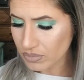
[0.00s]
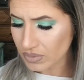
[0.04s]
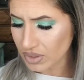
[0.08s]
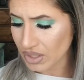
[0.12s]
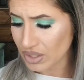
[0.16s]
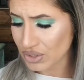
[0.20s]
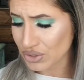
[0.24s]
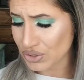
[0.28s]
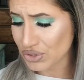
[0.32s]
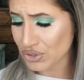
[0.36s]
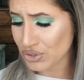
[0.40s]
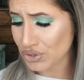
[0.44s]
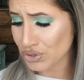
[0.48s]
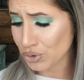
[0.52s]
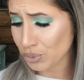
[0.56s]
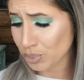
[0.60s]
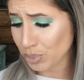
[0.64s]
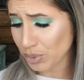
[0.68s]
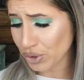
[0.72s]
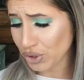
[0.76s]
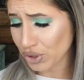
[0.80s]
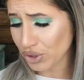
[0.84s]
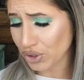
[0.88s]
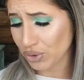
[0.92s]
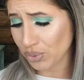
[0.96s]
It's super
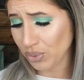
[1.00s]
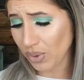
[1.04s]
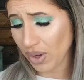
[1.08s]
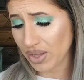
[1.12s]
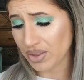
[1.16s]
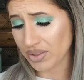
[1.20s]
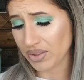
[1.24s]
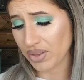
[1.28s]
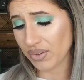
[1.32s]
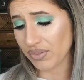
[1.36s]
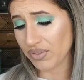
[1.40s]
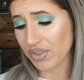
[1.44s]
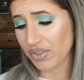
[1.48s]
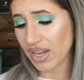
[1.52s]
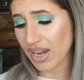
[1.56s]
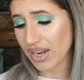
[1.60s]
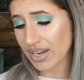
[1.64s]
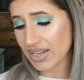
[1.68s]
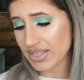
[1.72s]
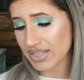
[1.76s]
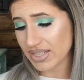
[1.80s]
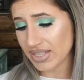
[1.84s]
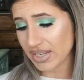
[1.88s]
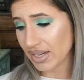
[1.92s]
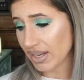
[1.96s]
cute. I love the
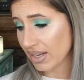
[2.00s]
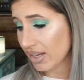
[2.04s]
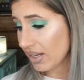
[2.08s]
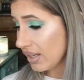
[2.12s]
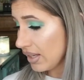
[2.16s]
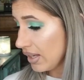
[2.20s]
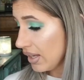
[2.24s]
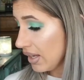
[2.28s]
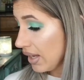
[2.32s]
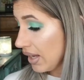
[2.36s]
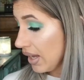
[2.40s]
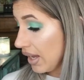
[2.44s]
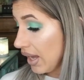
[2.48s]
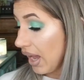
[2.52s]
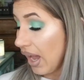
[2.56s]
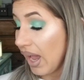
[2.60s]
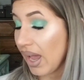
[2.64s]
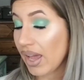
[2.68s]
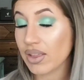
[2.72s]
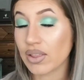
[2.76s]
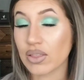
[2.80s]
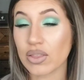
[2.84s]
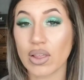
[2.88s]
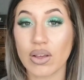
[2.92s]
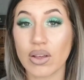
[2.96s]
idea.
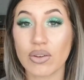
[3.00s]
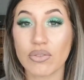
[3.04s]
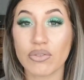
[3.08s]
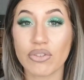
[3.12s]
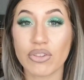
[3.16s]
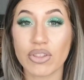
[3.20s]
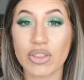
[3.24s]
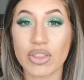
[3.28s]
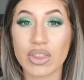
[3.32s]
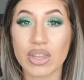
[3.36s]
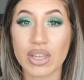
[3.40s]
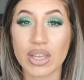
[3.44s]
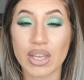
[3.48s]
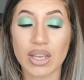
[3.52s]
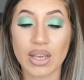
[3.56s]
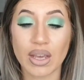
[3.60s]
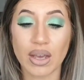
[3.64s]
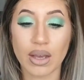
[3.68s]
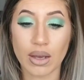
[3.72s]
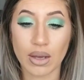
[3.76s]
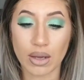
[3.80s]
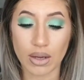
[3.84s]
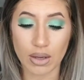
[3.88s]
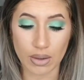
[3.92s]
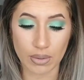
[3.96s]
I love the
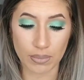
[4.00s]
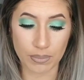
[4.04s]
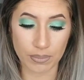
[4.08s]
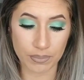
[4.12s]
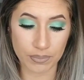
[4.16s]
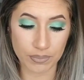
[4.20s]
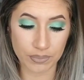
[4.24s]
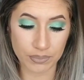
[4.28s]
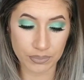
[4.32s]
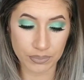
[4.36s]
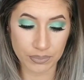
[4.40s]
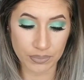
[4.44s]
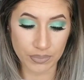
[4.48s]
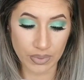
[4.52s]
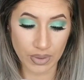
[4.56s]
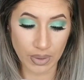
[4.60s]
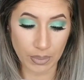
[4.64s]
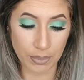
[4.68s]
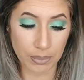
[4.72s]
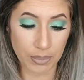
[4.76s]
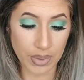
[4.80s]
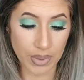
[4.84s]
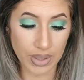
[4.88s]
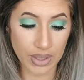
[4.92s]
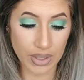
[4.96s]

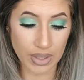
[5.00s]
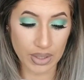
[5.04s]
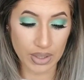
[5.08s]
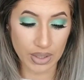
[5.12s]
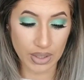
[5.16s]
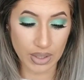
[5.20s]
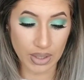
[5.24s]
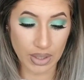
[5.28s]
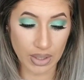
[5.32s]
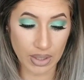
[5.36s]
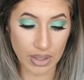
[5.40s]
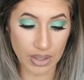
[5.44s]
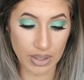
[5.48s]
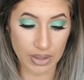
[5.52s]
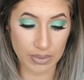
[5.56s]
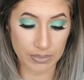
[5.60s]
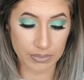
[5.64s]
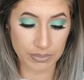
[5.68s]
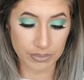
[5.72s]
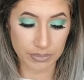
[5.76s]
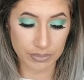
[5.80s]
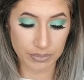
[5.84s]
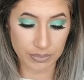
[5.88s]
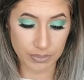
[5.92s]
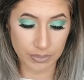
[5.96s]
big
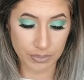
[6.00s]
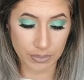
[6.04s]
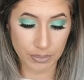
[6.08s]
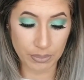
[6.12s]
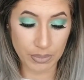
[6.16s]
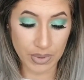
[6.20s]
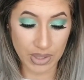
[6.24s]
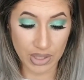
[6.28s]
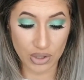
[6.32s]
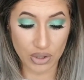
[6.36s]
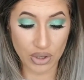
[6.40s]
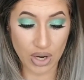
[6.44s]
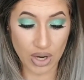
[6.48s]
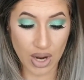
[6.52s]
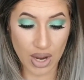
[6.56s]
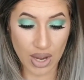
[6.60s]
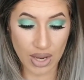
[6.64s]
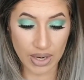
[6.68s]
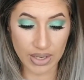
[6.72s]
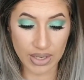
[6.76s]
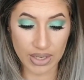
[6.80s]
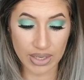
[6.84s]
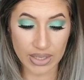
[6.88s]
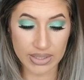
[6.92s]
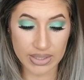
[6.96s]
mirror
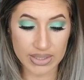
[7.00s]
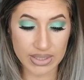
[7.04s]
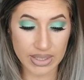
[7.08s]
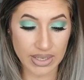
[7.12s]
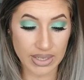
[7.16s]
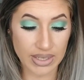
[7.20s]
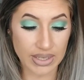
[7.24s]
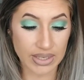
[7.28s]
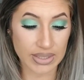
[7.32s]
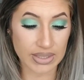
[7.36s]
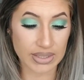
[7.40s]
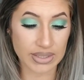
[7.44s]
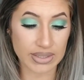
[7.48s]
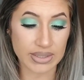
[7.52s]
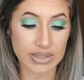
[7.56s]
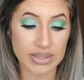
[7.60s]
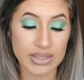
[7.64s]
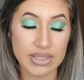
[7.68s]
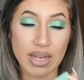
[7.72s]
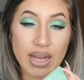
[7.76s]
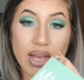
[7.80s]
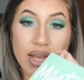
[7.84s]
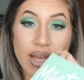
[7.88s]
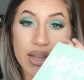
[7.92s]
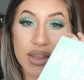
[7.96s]
on it, and
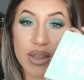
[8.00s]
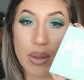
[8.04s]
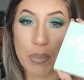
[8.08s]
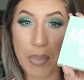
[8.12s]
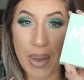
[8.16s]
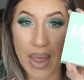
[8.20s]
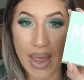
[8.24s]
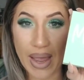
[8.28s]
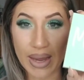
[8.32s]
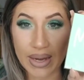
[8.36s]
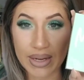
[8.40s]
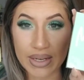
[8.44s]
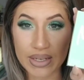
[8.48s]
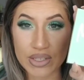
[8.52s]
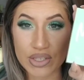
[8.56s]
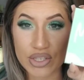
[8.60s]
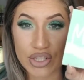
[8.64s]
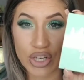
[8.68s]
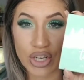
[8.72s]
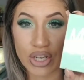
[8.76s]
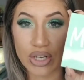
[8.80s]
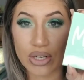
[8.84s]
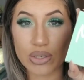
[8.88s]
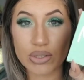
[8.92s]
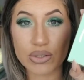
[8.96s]
the
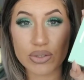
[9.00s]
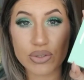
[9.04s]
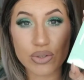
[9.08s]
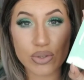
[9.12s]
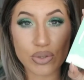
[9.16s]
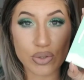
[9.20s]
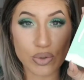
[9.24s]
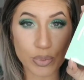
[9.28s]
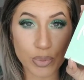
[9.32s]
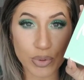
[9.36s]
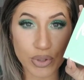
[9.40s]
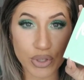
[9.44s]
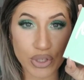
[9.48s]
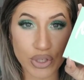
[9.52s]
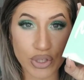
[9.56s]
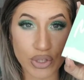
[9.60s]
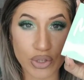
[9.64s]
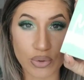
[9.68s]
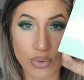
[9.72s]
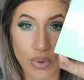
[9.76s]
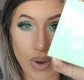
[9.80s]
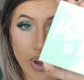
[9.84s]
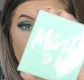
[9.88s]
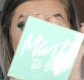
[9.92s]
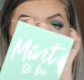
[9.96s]
packaging, super
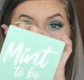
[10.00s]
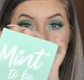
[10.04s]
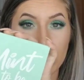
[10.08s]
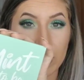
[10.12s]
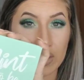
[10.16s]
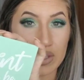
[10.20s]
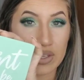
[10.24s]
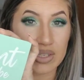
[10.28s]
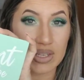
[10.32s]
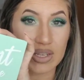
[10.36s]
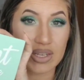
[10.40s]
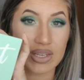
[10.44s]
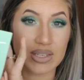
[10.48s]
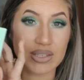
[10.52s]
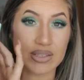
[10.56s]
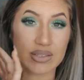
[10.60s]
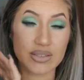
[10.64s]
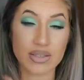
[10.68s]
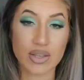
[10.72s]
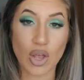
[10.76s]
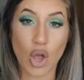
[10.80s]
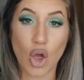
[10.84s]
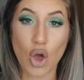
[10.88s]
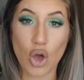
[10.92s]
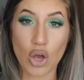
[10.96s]
cute. Everything
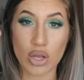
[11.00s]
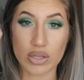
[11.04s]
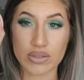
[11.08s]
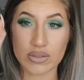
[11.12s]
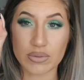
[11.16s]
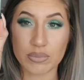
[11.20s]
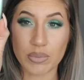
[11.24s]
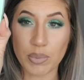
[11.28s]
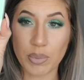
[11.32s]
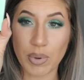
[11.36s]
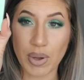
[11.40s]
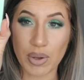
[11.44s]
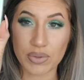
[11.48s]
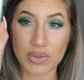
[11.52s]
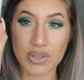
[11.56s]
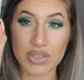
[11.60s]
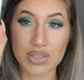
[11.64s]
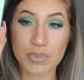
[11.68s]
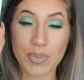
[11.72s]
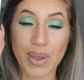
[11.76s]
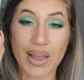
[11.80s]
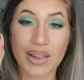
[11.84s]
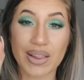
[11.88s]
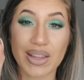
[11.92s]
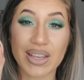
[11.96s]
is awesome about this
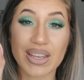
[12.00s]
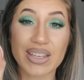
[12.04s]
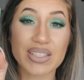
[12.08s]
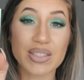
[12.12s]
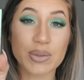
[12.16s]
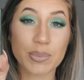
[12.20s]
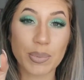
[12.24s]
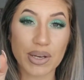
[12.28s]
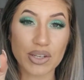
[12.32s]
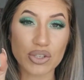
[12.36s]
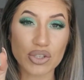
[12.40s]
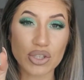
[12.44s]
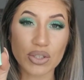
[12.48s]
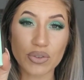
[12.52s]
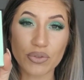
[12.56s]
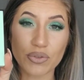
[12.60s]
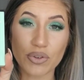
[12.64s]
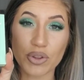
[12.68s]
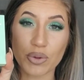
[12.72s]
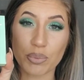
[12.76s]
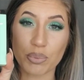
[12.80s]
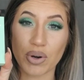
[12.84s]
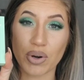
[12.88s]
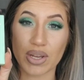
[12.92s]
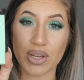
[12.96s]
palette, especially for
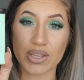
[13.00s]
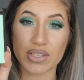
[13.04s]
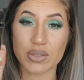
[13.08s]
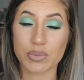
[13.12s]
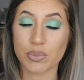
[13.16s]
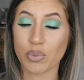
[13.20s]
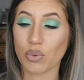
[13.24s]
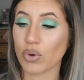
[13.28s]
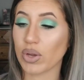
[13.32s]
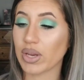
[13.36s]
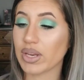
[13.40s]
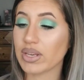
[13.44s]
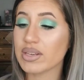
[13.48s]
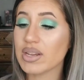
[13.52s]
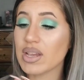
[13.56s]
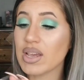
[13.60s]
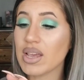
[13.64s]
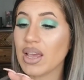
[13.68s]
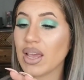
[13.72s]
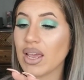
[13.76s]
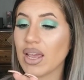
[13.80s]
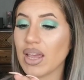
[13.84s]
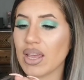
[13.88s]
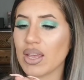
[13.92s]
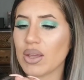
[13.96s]
the price point.
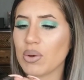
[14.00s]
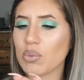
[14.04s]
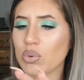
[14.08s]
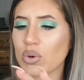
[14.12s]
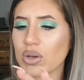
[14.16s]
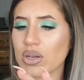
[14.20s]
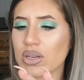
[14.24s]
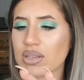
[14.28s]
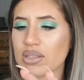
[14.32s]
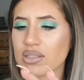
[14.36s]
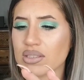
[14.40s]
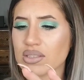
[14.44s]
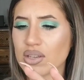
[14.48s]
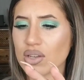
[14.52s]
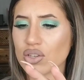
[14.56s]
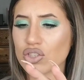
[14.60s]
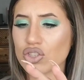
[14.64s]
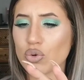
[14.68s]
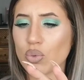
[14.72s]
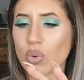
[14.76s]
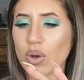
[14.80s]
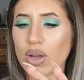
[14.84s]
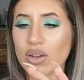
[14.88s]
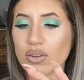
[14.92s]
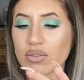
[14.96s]
It was
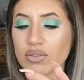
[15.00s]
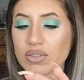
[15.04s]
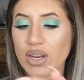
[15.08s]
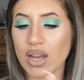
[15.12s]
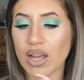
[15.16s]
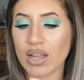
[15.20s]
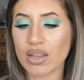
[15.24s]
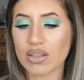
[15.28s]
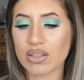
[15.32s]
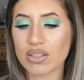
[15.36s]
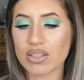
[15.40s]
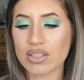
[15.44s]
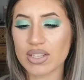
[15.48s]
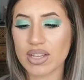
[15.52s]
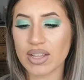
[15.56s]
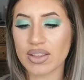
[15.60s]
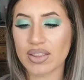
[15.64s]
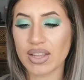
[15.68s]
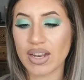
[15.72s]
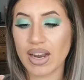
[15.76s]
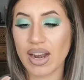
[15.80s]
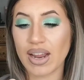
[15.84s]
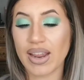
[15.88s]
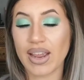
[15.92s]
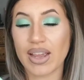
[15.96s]
$12, and
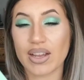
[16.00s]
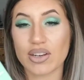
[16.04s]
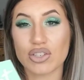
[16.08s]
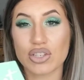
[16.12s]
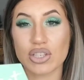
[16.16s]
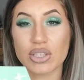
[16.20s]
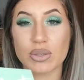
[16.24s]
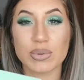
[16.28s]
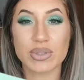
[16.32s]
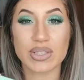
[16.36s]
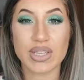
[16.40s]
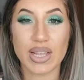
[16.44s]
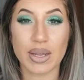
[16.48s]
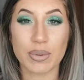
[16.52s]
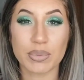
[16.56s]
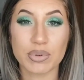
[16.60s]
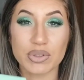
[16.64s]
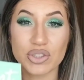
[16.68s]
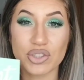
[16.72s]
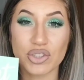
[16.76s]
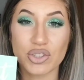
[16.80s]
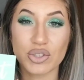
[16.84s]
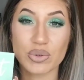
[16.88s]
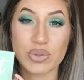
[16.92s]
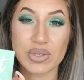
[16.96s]
then I actually was able
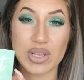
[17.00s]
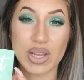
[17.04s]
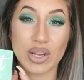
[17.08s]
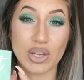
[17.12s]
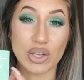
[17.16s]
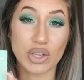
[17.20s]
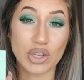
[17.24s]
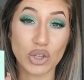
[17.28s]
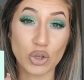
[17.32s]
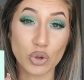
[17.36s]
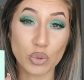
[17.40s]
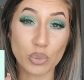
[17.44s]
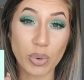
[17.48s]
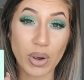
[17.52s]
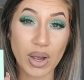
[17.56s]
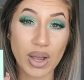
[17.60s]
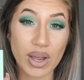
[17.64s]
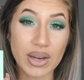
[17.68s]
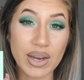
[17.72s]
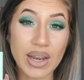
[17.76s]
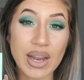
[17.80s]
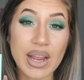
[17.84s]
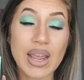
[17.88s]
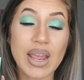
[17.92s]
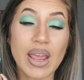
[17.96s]
to use a
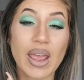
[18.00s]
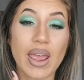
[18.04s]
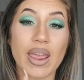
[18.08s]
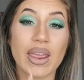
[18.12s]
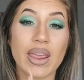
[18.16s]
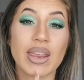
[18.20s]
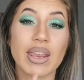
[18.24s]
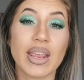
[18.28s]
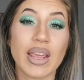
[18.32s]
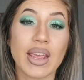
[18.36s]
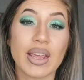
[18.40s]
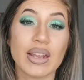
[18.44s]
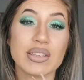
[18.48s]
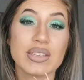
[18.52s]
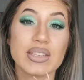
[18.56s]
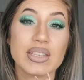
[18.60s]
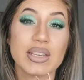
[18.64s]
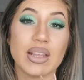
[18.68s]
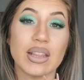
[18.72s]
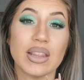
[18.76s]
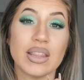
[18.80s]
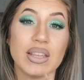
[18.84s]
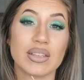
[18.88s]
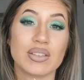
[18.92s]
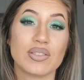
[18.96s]
coupon and get
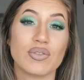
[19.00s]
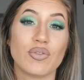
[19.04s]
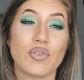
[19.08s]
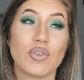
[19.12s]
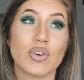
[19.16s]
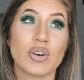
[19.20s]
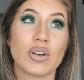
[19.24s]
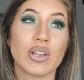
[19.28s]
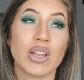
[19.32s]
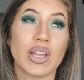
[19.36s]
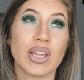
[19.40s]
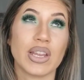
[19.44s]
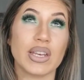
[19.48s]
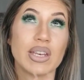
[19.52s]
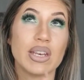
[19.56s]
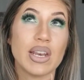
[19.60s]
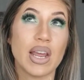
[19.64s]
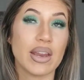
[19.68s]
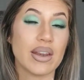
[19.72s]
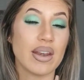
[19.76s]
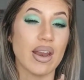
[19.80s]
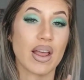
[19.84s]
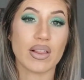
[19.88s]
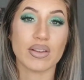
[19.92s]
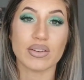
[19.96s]
this for like
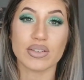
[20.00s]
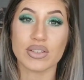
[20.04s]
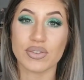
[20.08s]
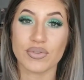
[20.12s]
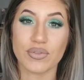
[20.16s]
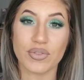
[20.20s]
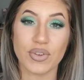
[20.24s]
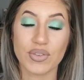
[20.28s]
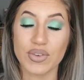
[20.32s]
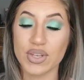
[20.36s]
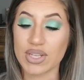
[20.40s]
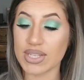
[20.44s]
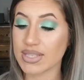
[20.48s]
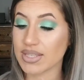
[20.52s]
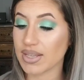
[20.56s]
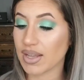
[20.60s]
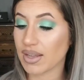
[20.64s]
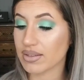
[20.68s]
$9.50.